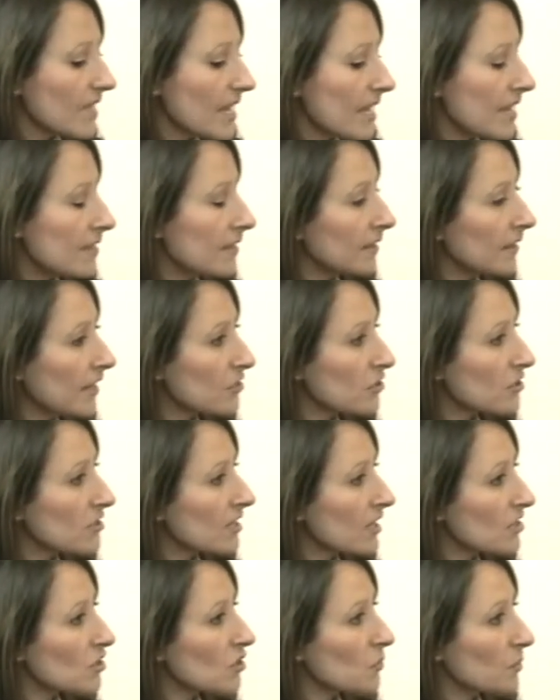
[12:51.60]
in the
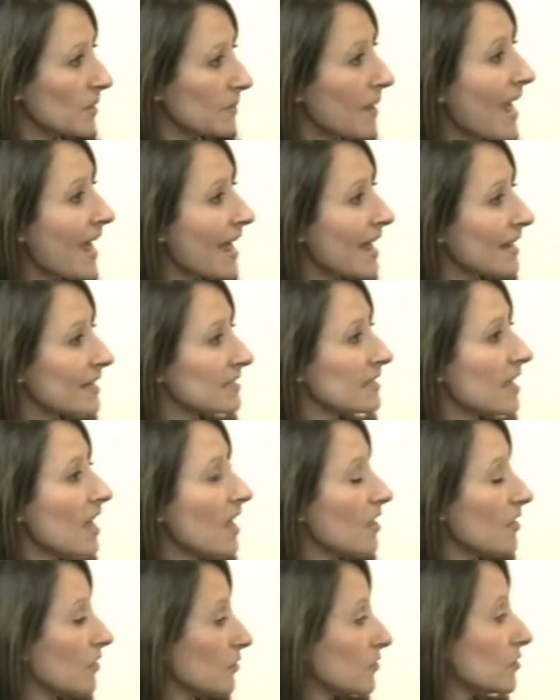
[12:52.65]
legislation we passed,
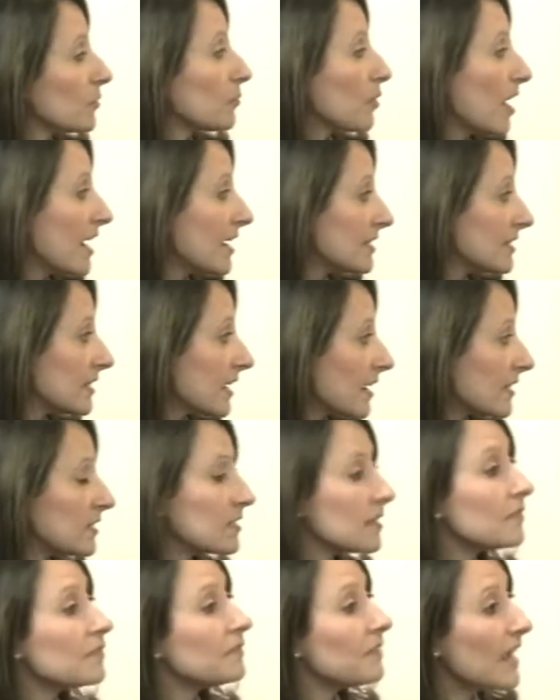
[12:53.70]
there's a
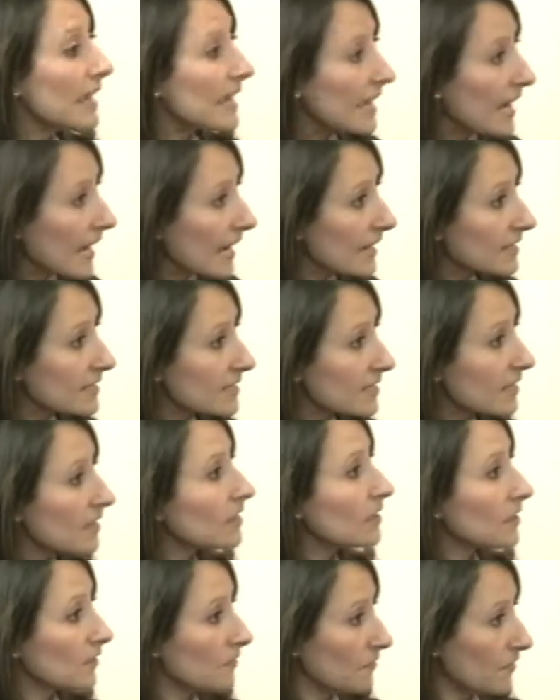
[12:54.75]
process to vacate
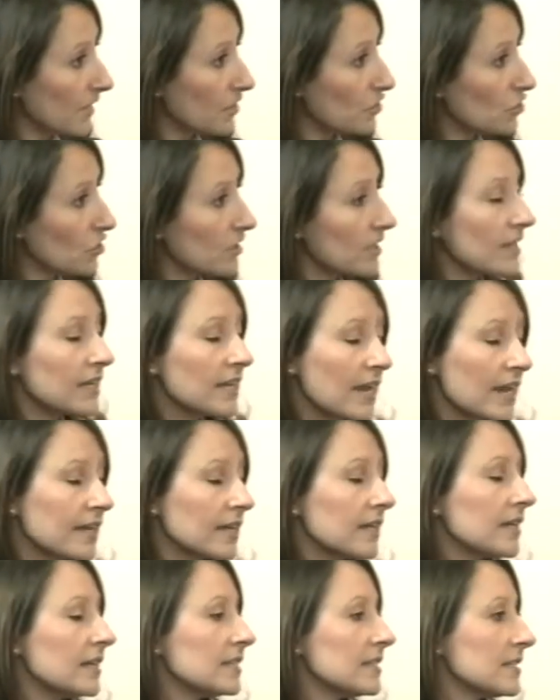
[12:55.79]
the conviction.
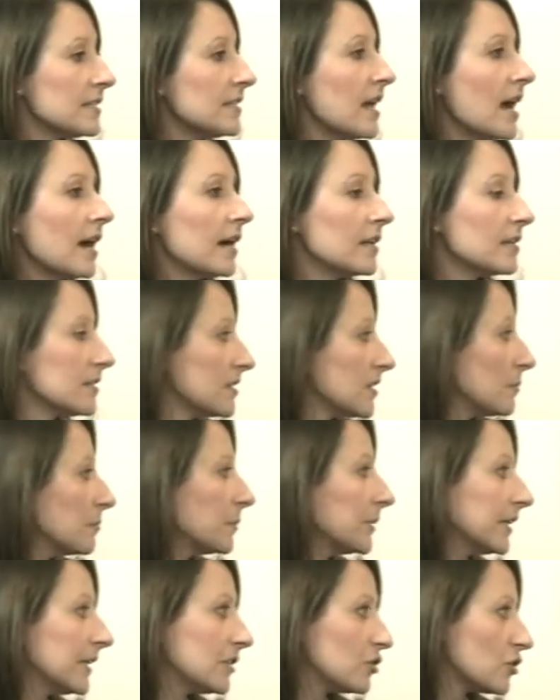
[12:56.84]
Again, it's not
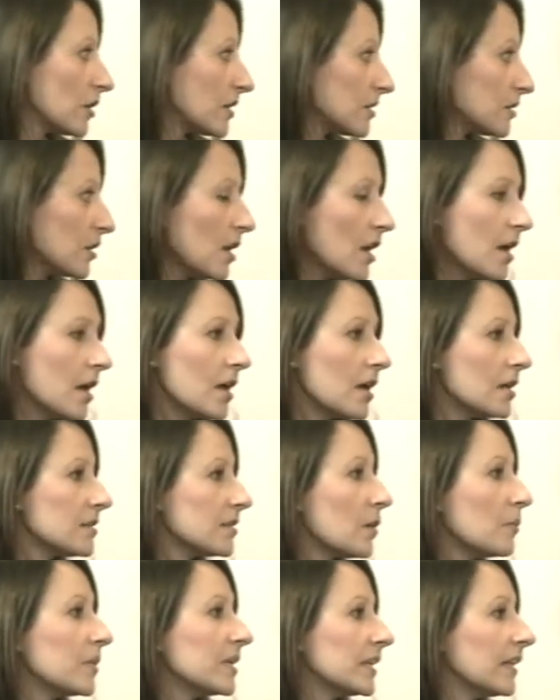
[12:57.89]
simply just
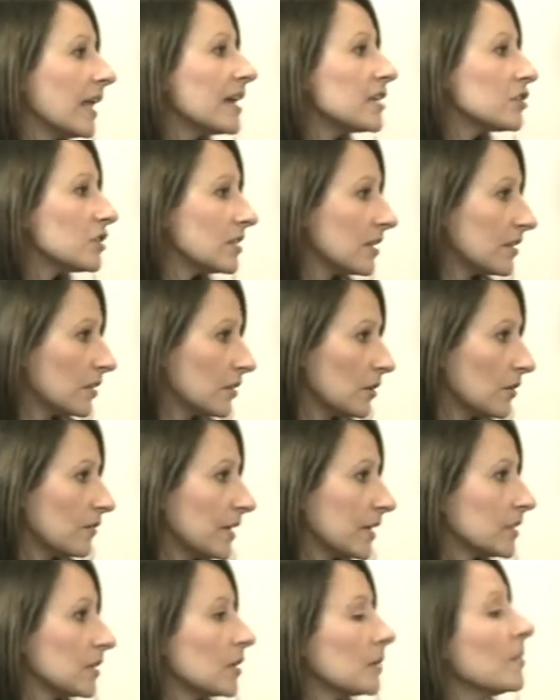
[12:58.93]
someone alleging that they're a
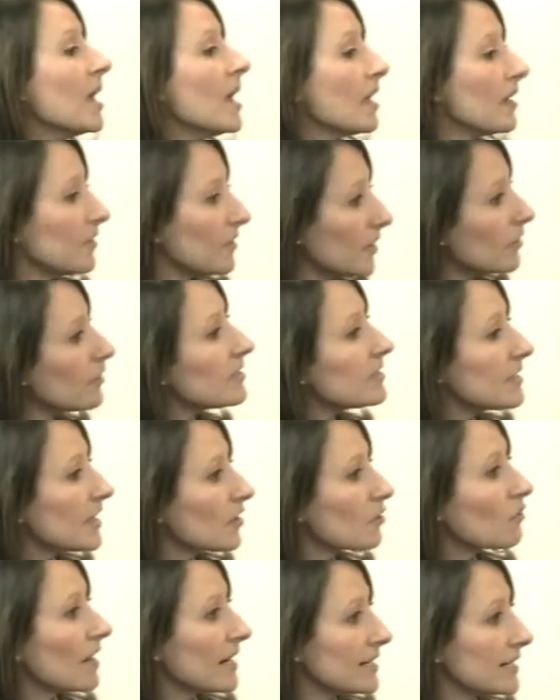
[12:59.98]
victim. There is a
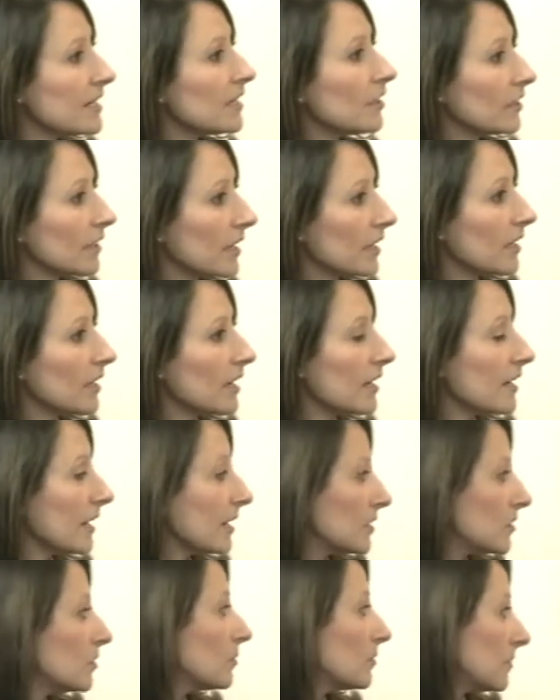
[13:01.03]
criteria, and I
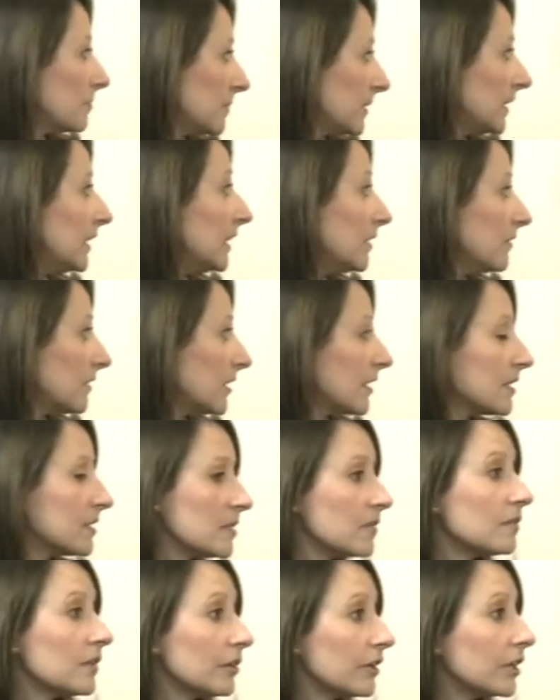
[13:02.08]
do believe that it's
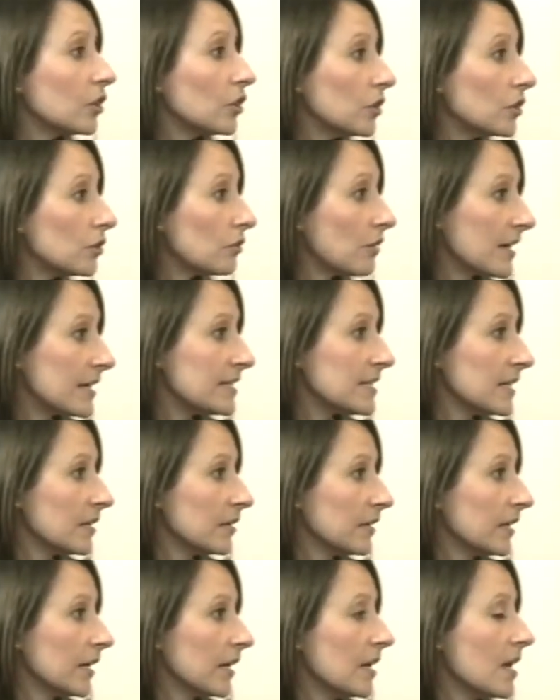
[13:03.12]
a very good
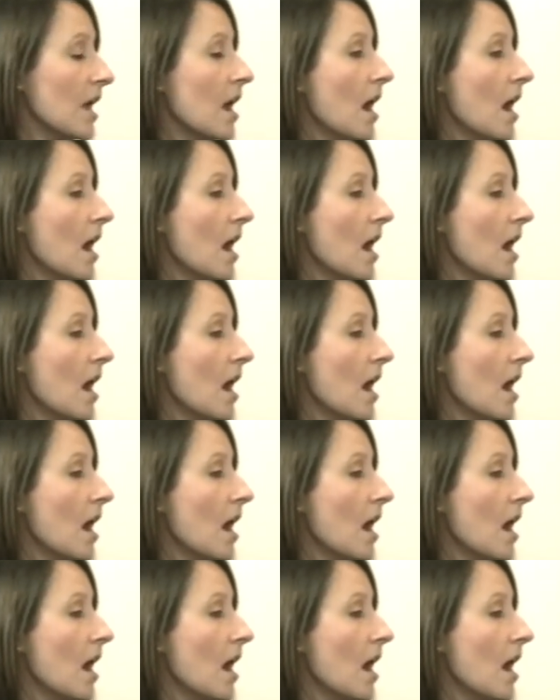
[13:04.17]
criteria.